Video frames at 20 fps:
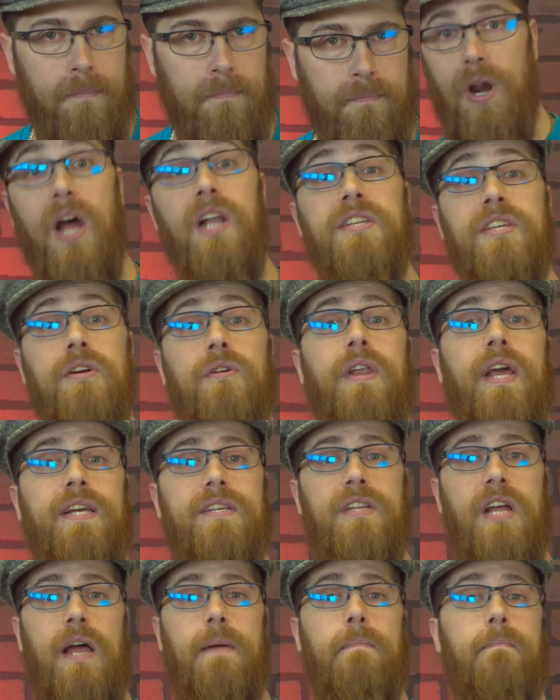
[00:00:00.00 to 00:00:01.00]
Until next
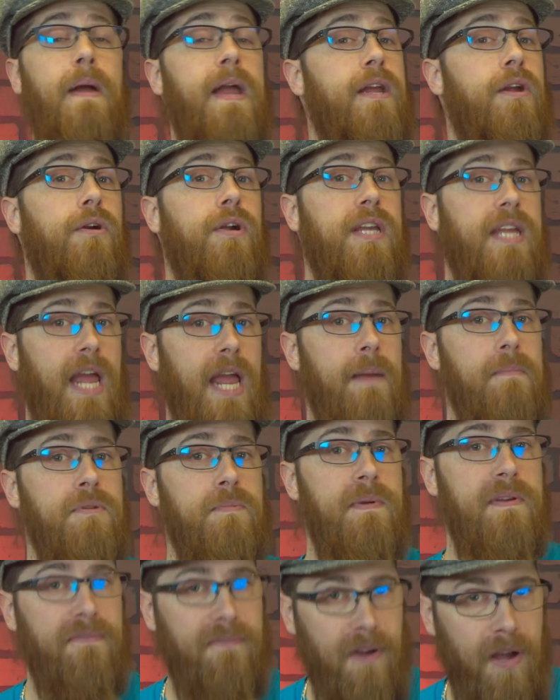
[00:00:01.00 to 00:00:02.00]
time, may your games
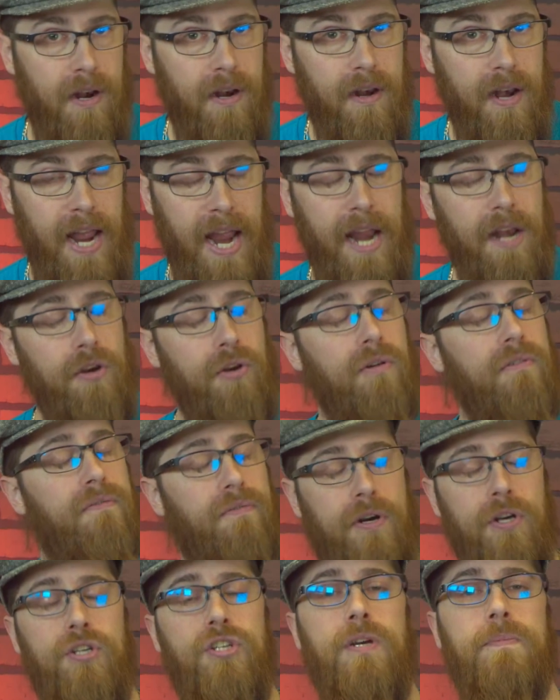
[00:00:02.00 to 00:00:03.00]
be fun and your
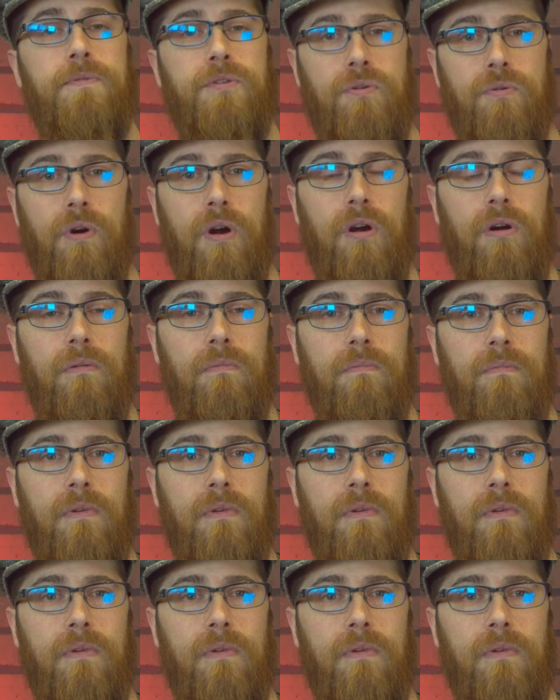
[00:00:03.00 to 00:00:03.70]
friendships grow.